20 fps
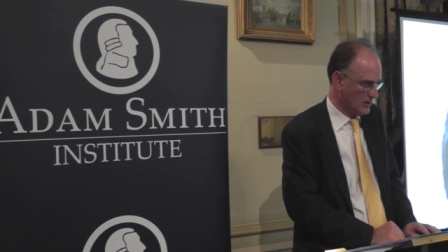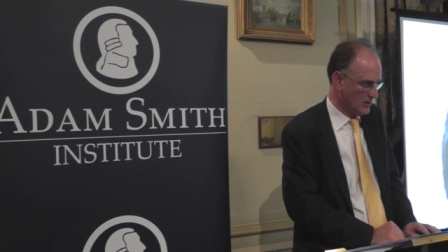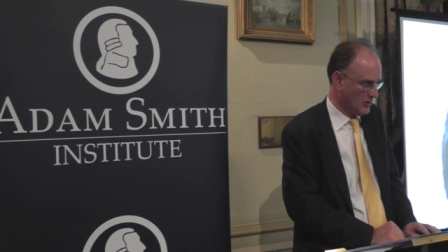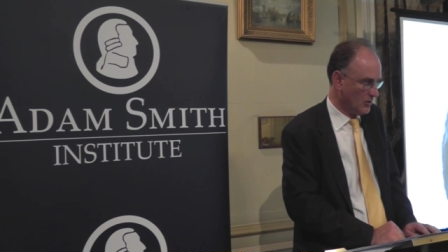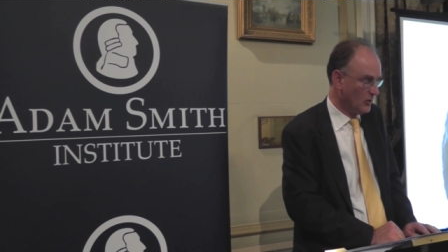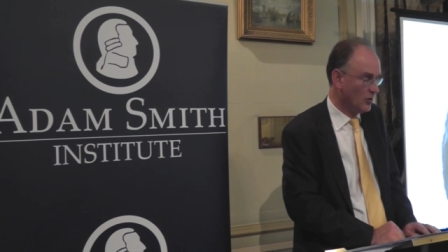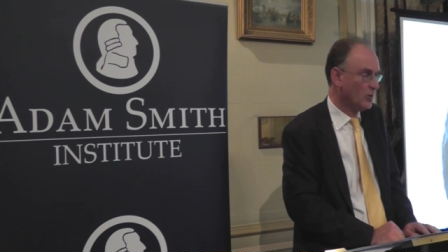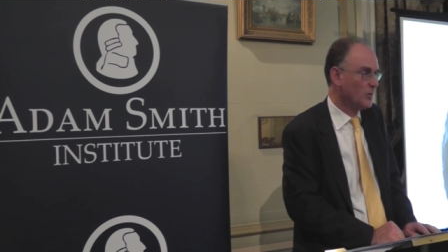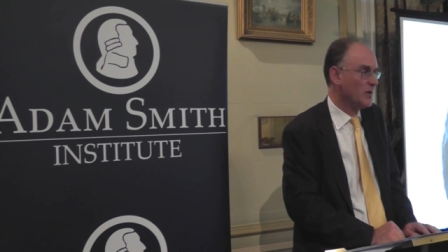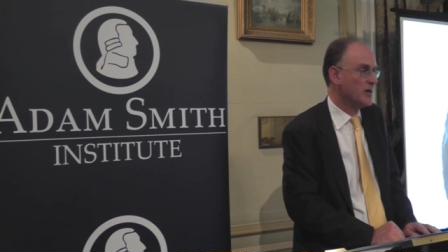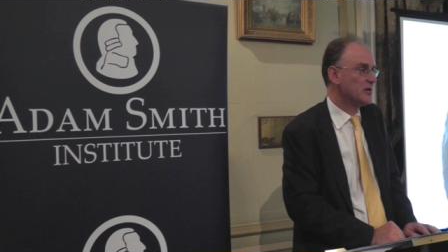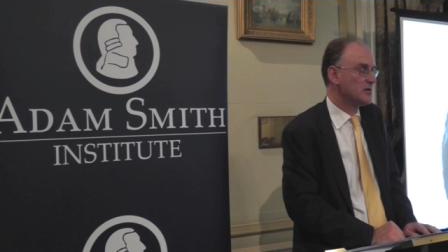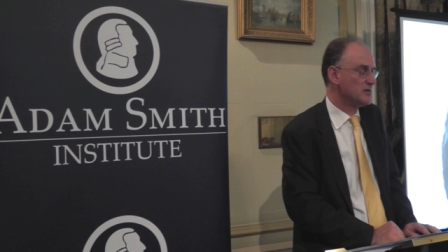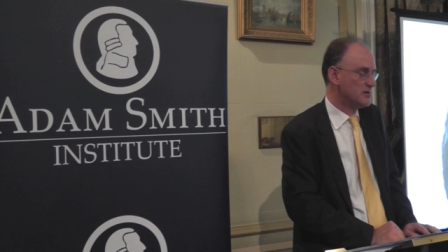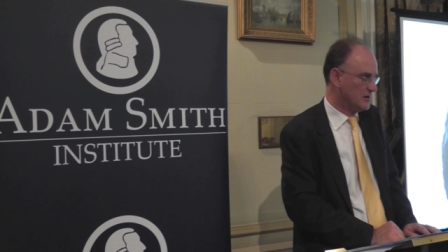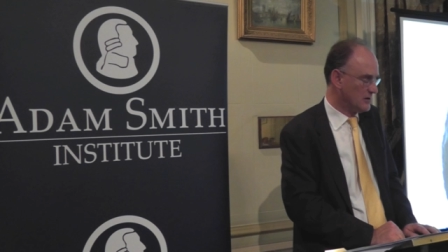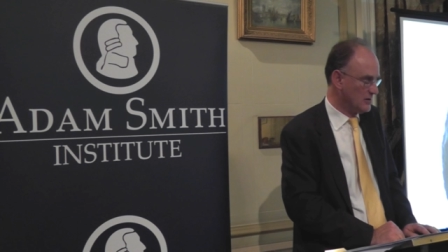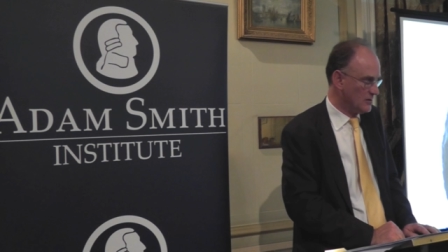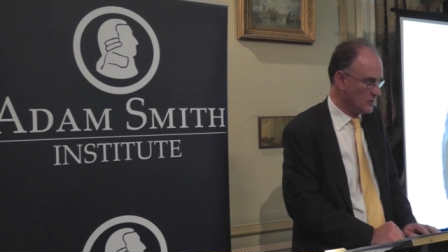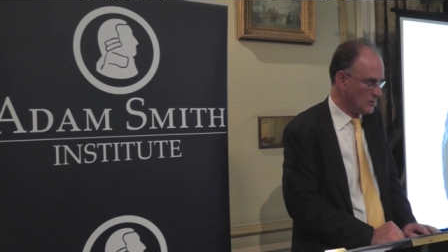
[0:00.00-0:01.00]
All we could
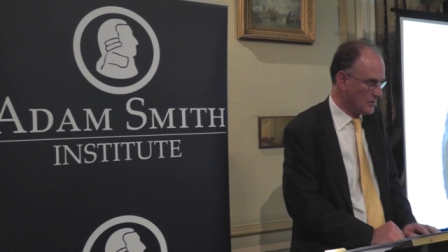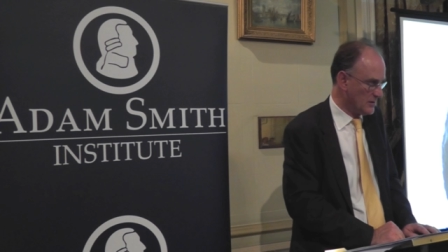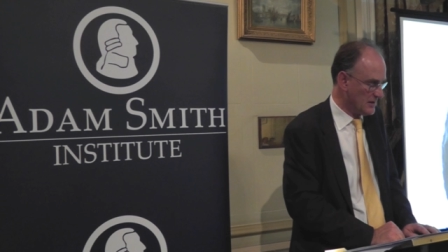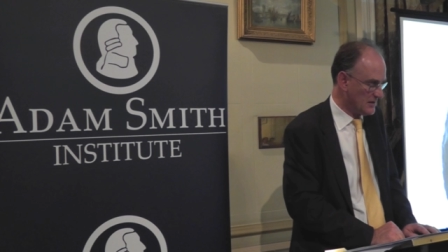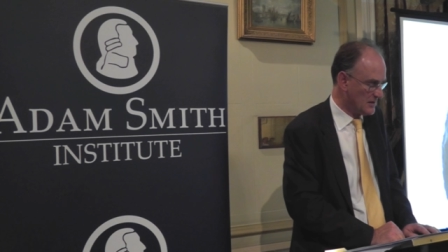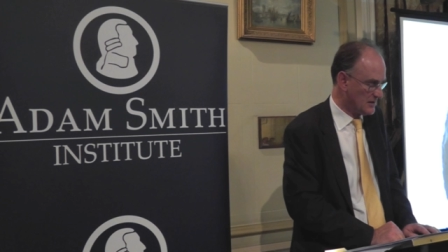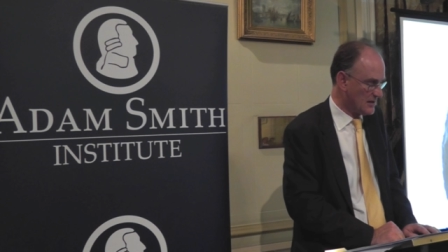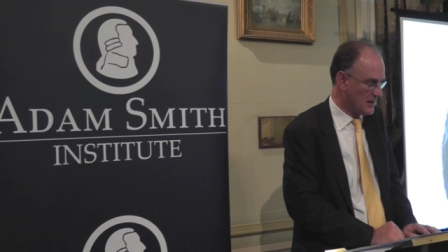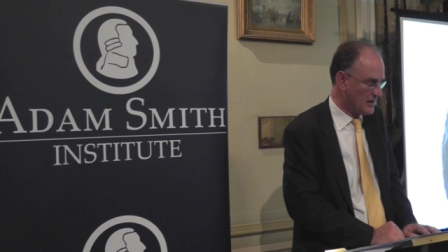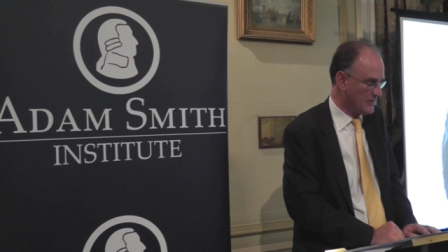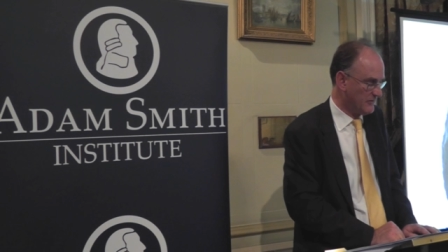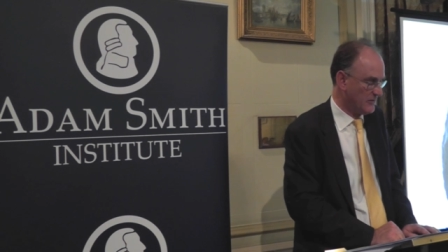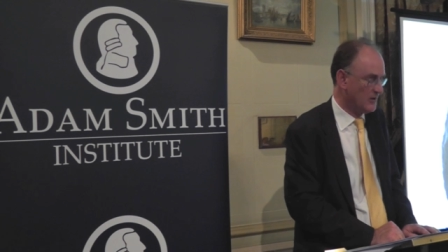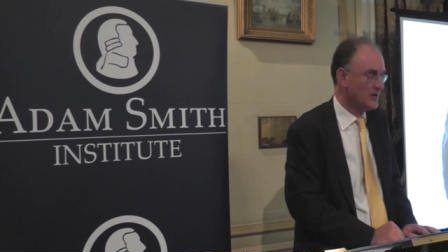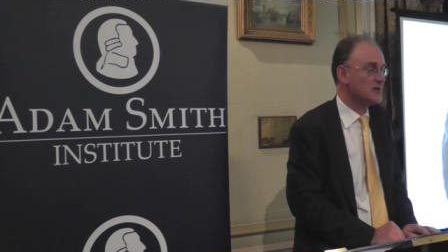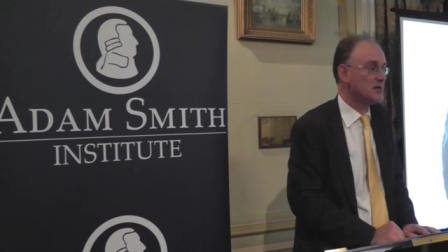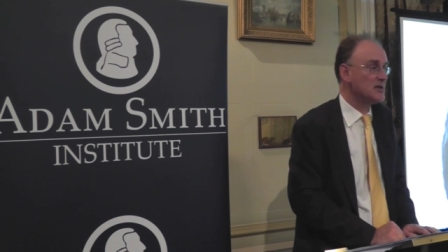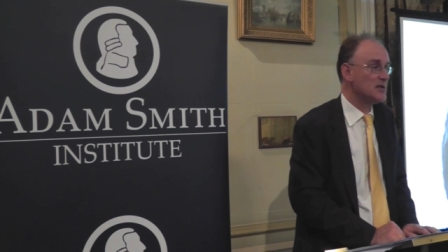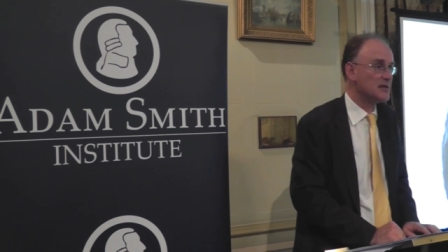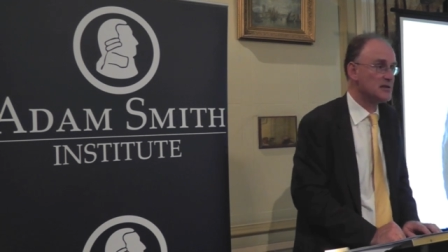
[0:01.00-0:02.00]
do is
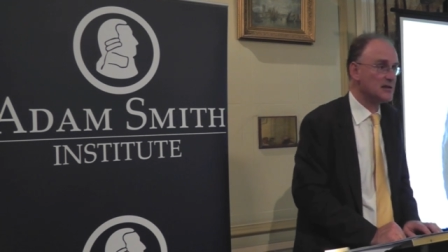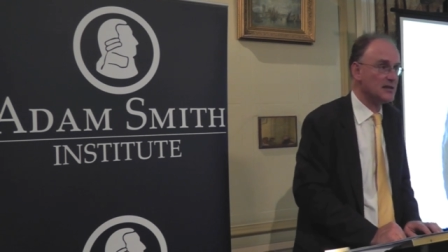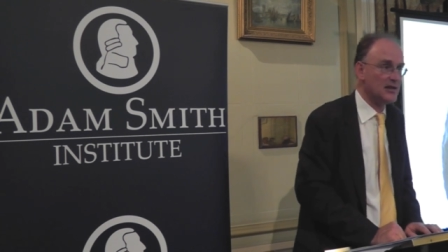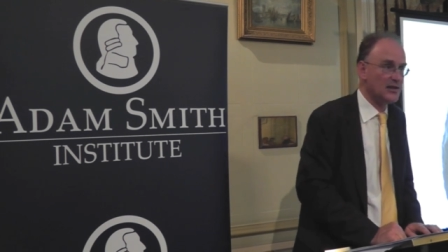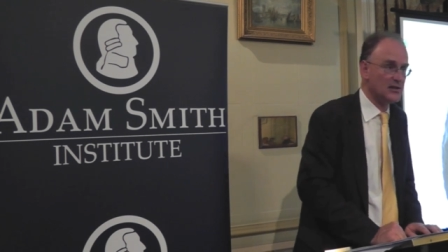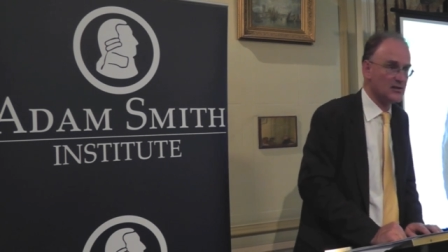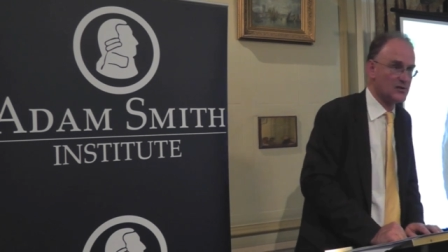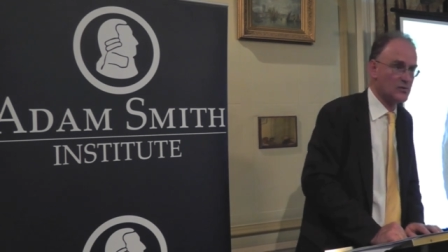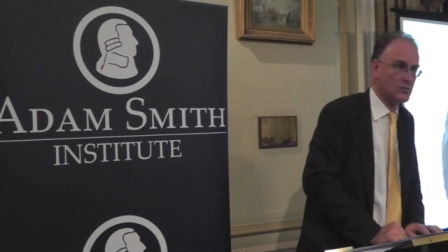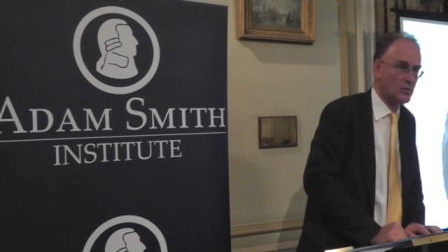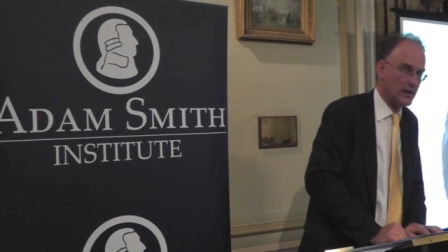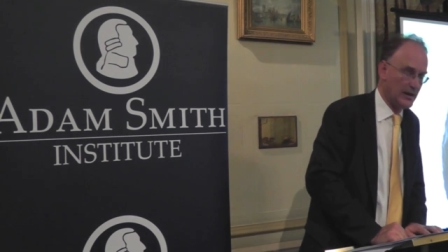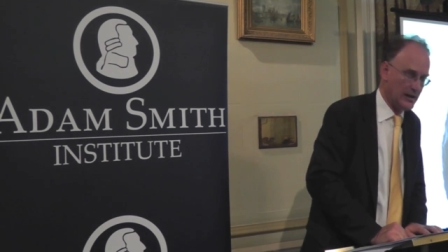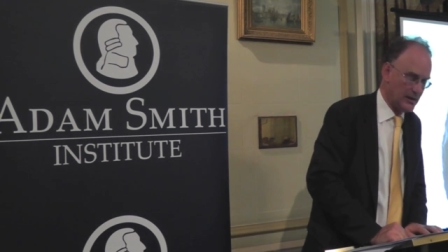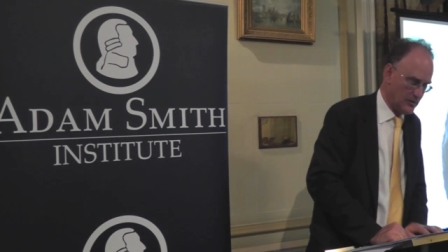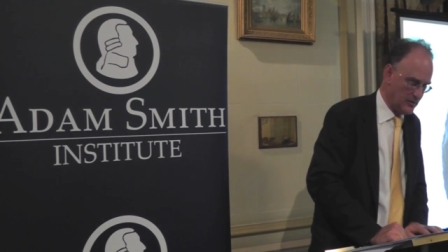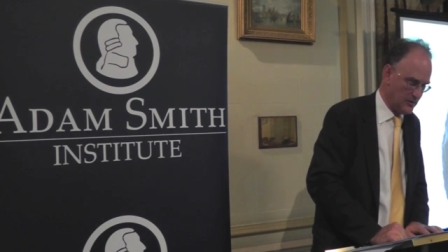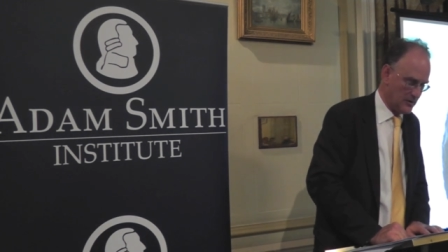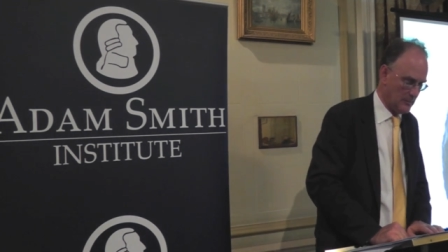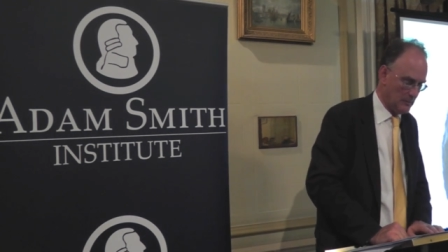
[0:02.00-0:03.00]
divert it
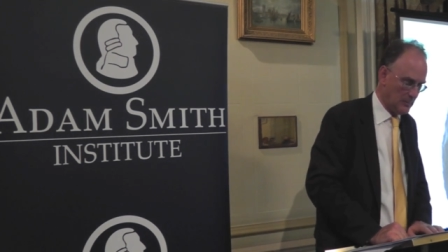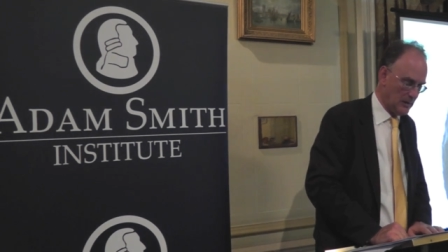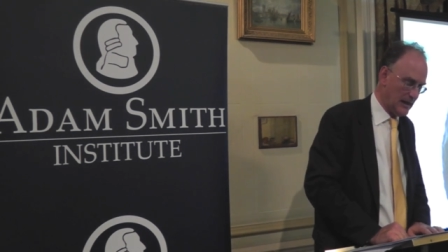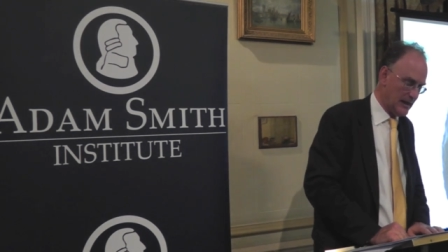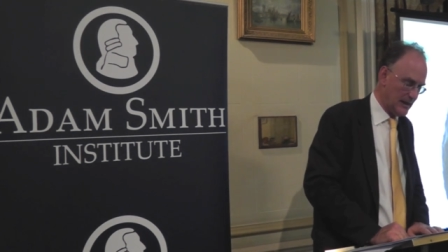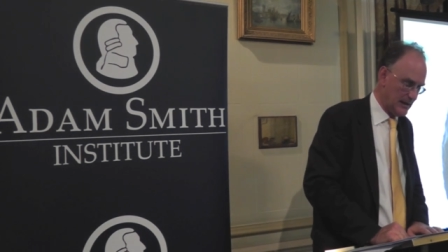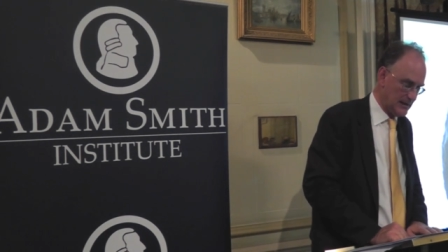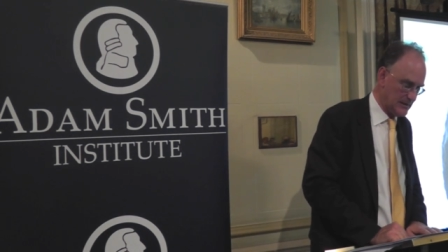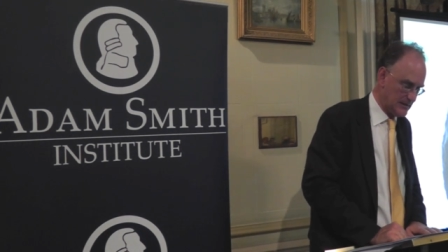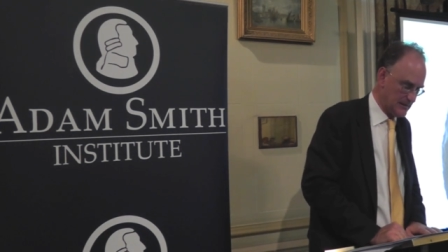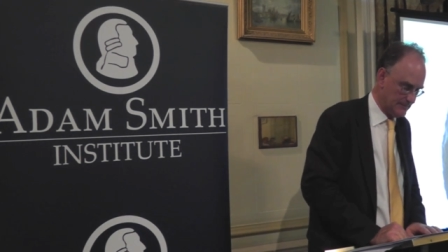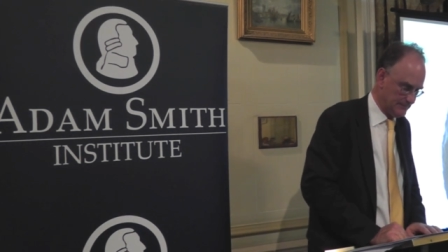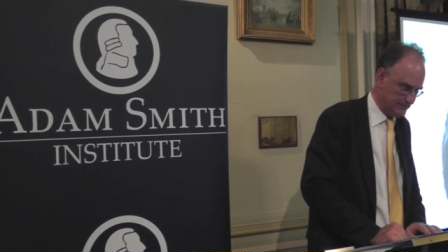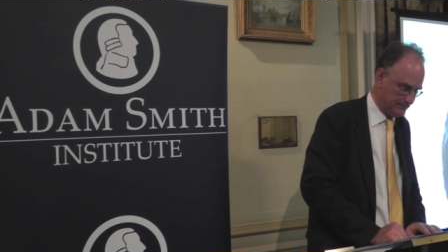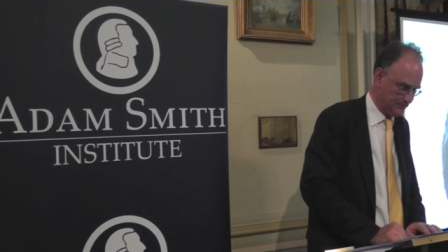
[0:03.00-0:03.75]
elsewhere on the planet,